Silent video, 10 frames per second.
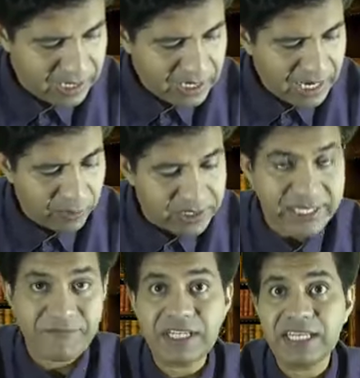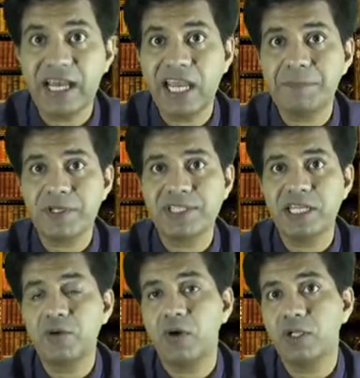Now 79%
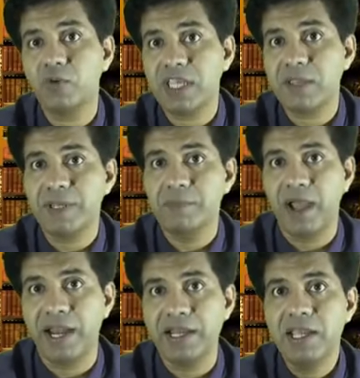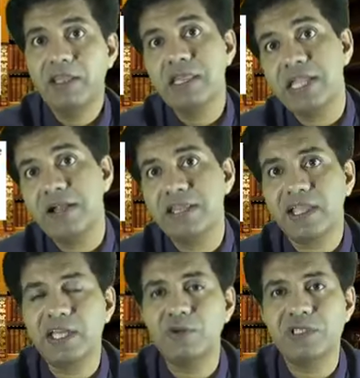you got to keep in mind. There they
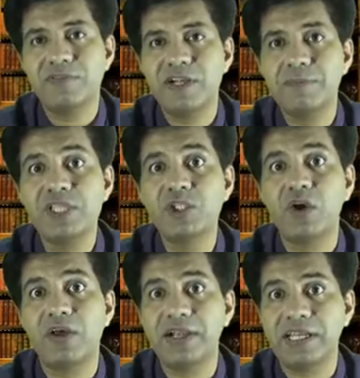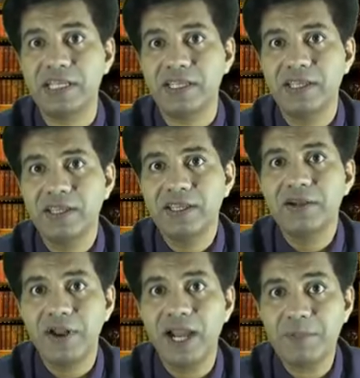can use the word majority,
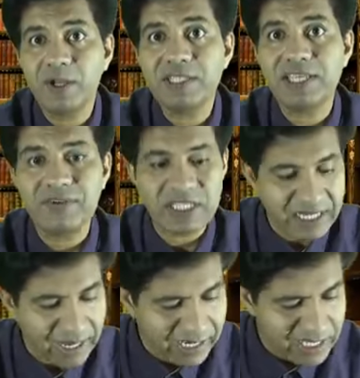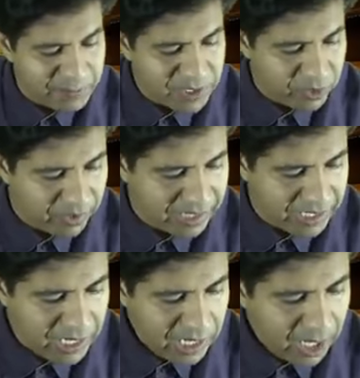right? Because 79 is majority.